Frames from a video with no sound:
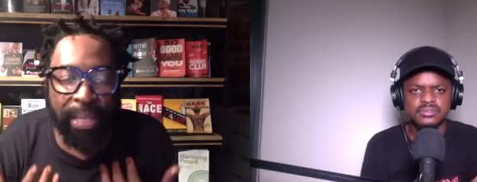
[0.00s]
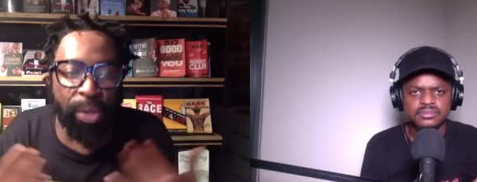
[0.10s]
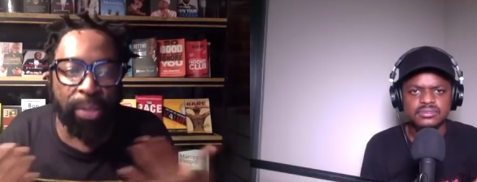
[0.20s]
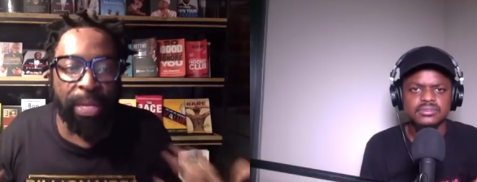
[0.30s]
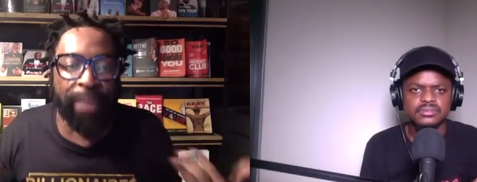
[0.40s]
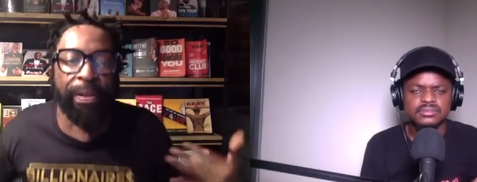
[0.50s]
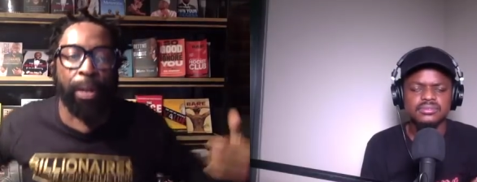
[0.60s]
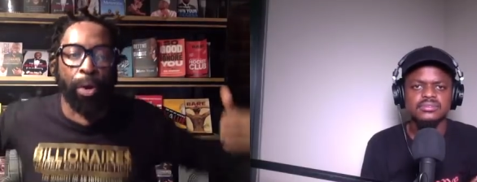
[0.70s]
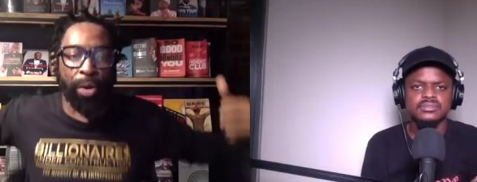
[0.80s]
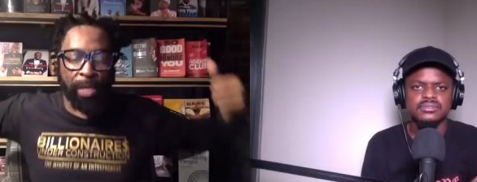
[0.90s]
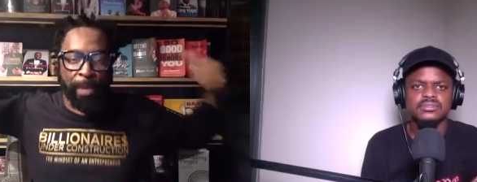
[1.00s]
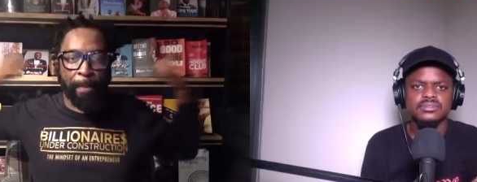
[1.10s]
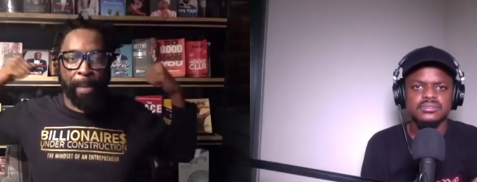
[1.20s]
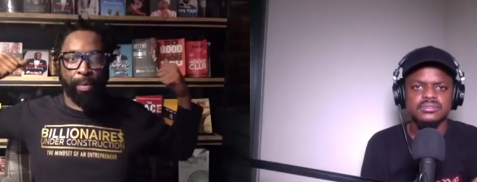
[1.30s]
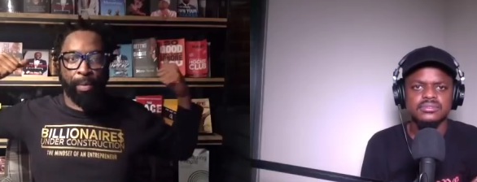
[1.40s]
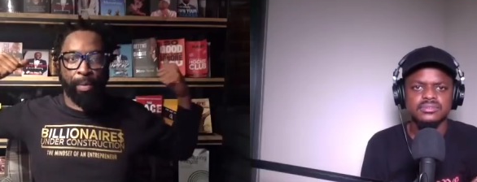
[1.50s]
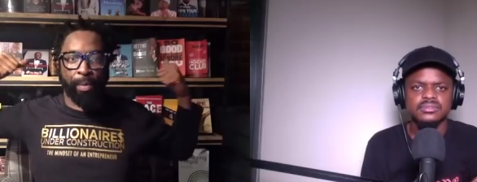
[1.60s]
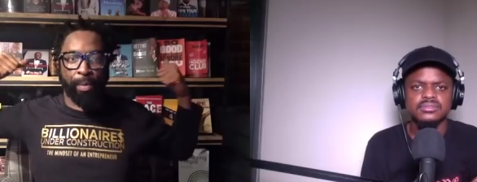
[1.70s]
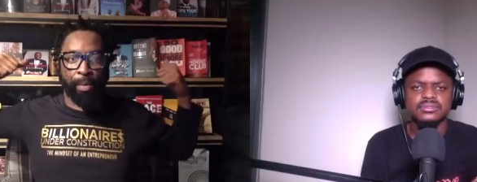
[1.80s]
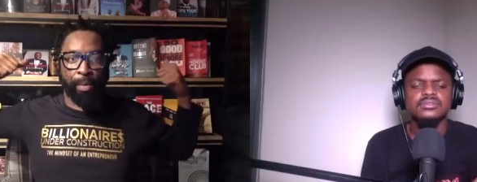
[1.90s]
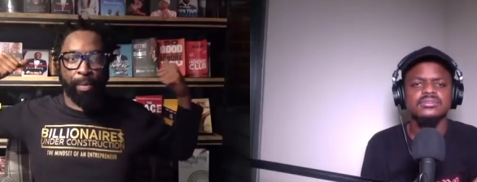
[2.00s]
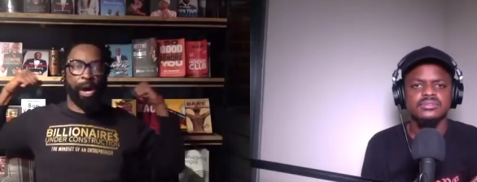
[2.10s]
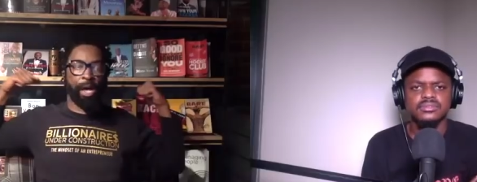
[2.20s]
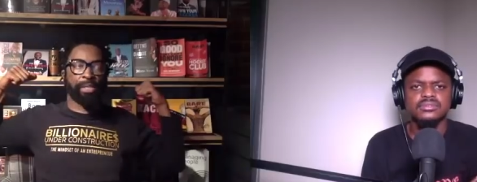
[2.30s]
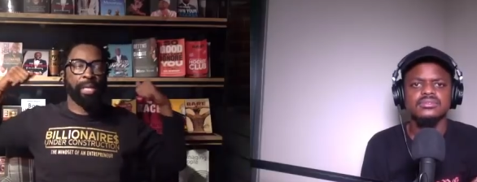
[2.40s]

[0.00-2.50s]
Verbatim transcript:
Speaker 1: to yourself. It'll always be about what happened in the past.